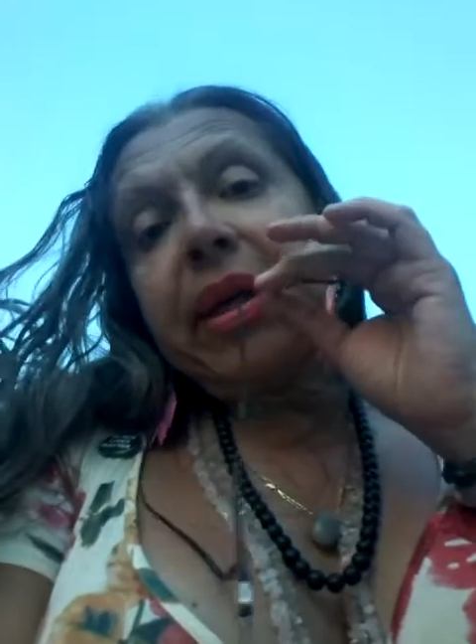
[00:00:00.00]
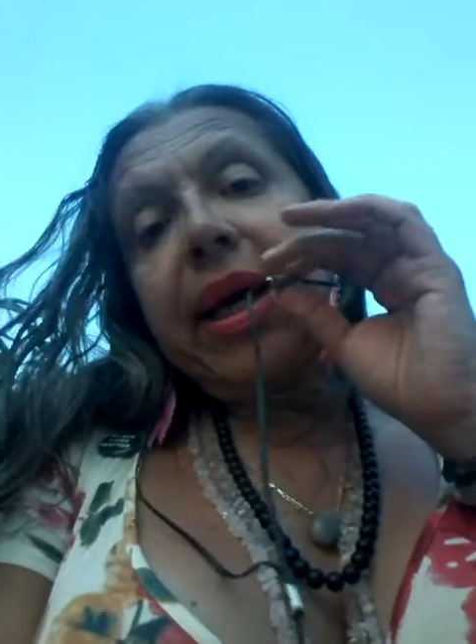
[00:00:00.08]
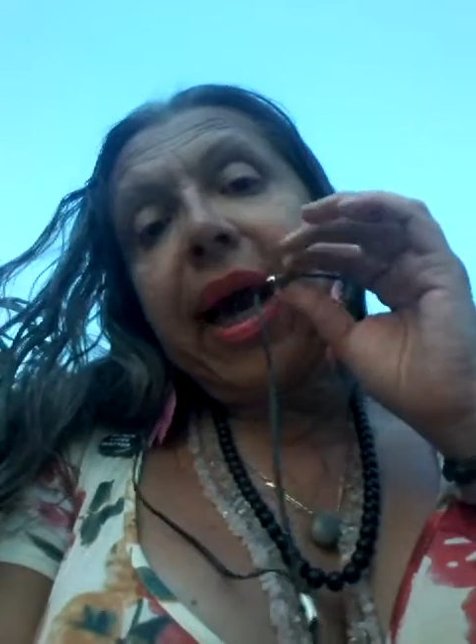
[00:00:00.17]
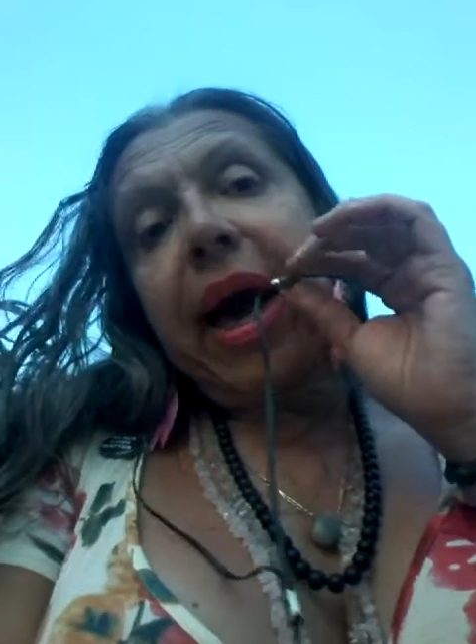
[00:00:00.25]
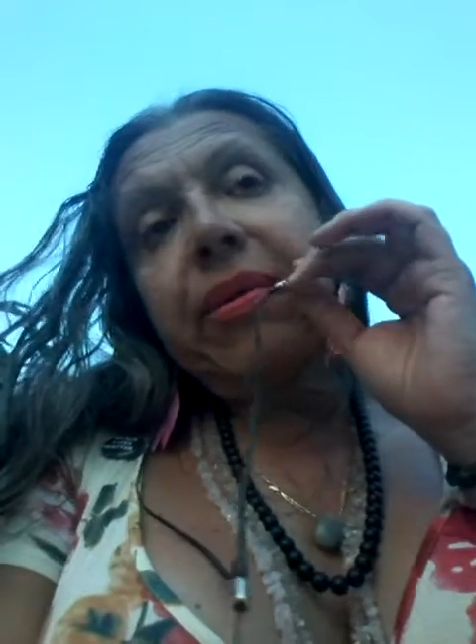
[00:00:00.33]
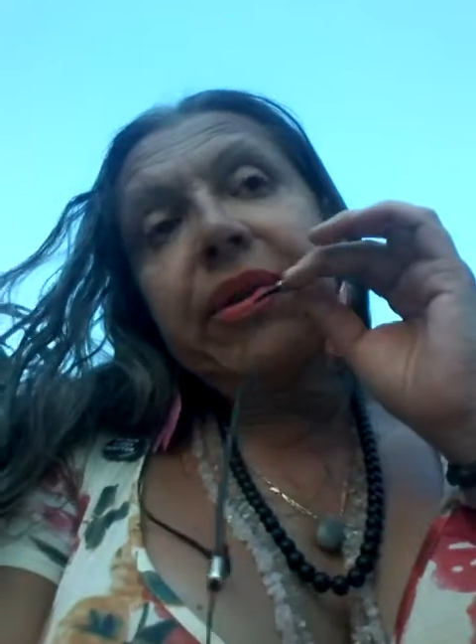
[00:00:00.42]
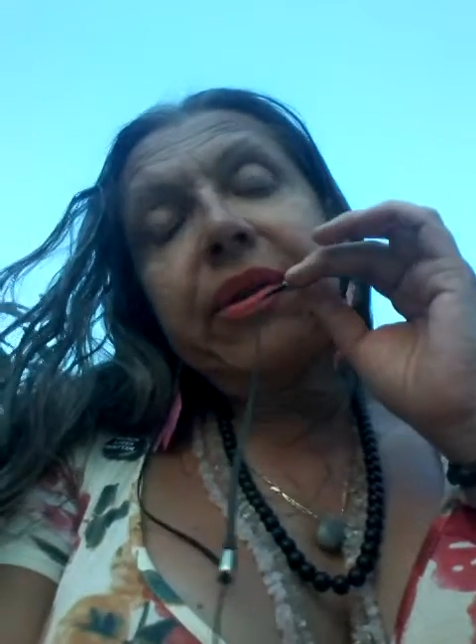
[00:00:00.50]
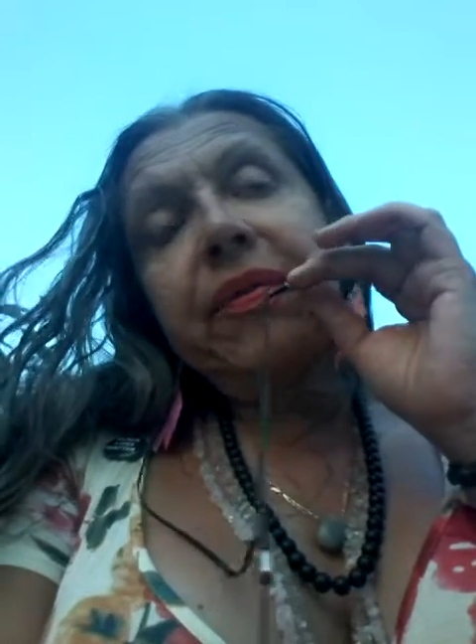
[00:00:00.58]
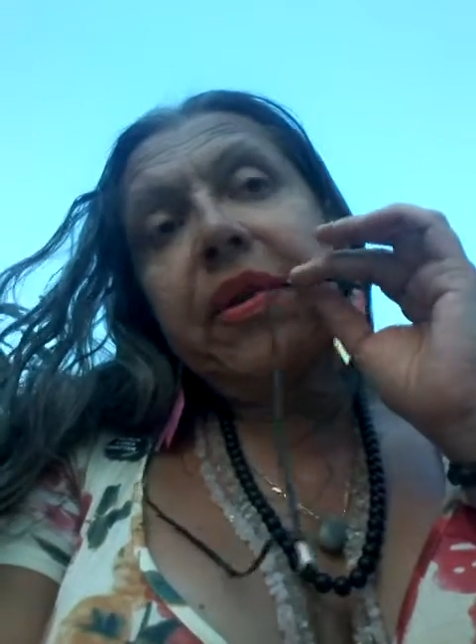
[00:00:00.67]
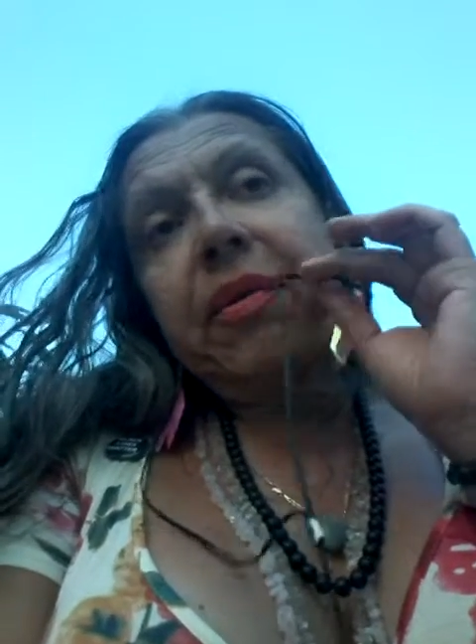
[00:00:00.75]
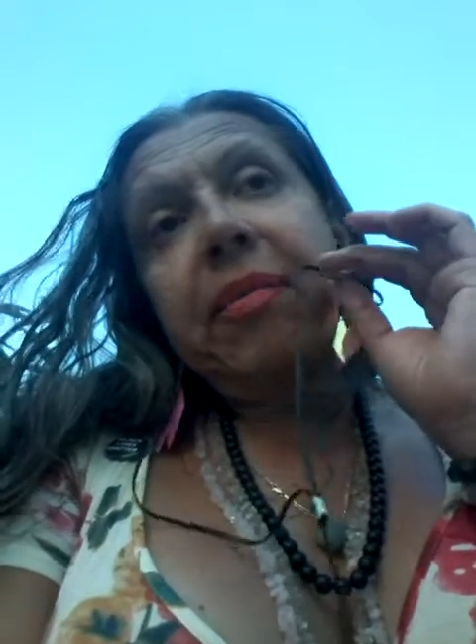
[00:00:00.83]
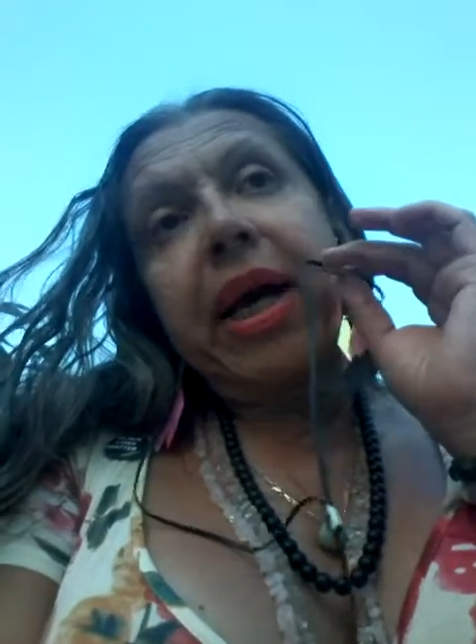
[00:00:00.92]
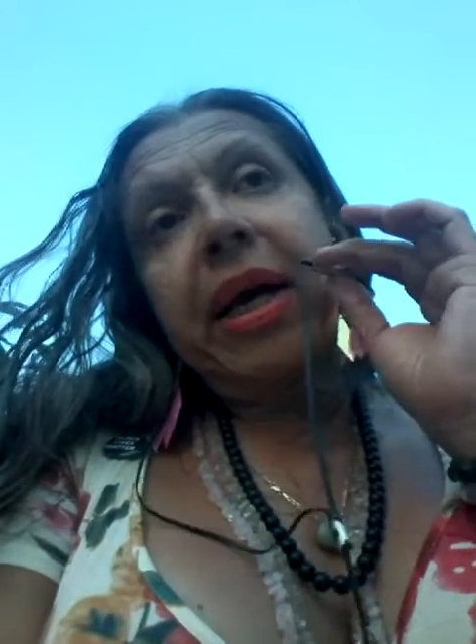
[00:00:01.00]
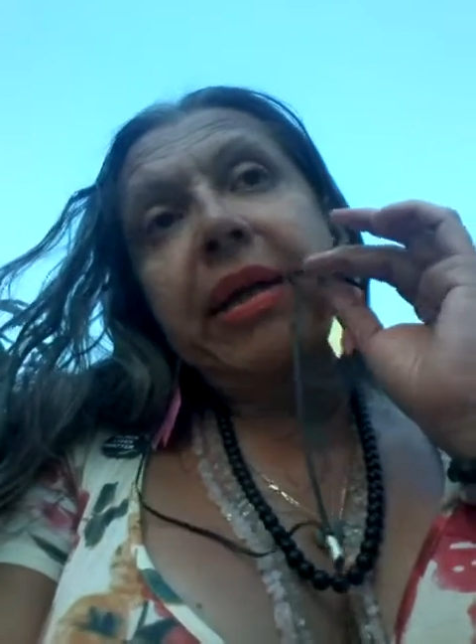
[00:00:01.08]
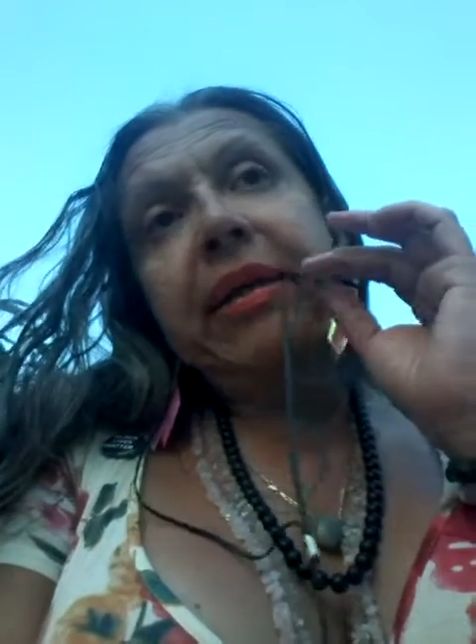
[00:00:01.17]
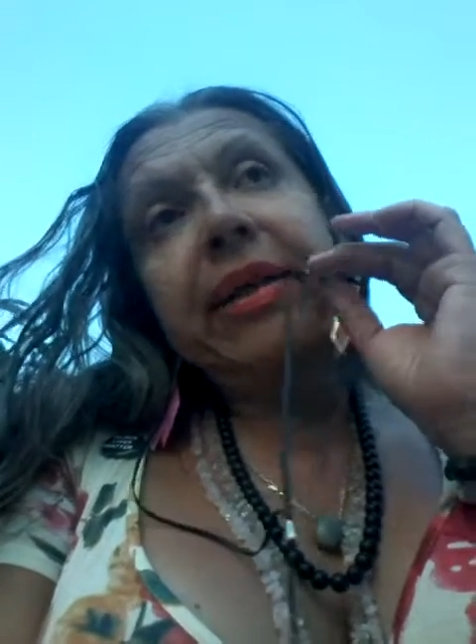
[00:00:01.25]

the couch if you don't mind.